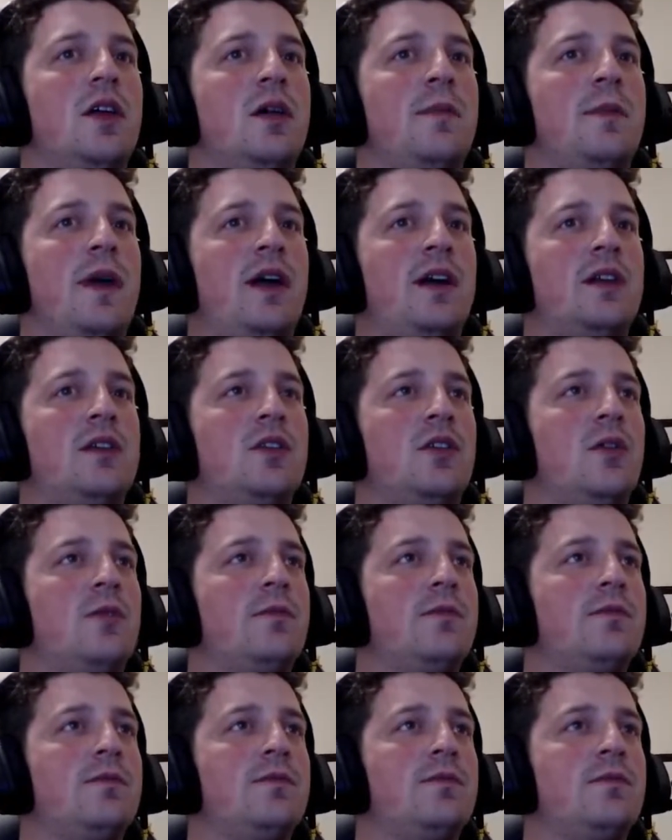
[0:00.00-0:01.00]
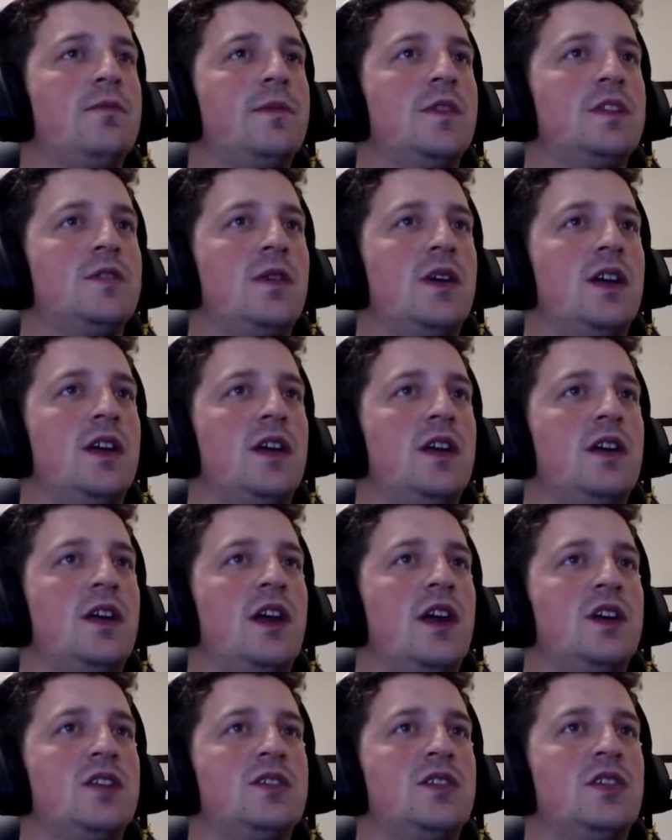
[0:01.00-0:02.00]
bad comp this weekend at
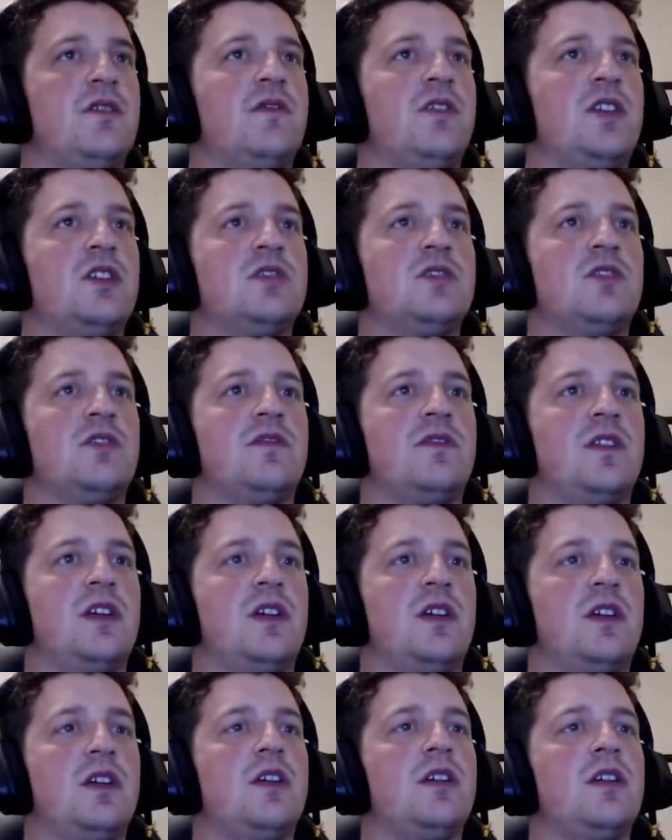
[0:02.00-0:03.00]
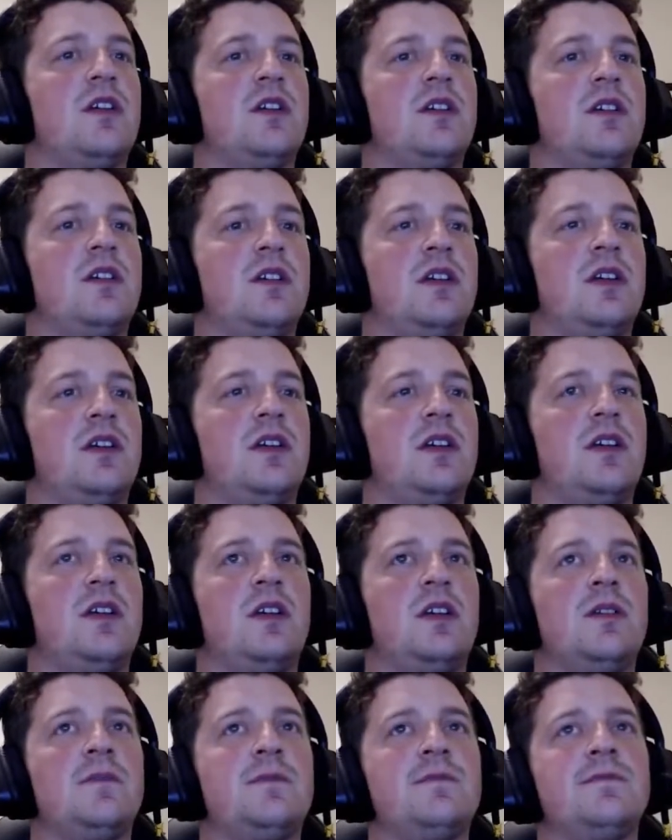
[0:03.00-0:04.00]
Archie to finish off their year.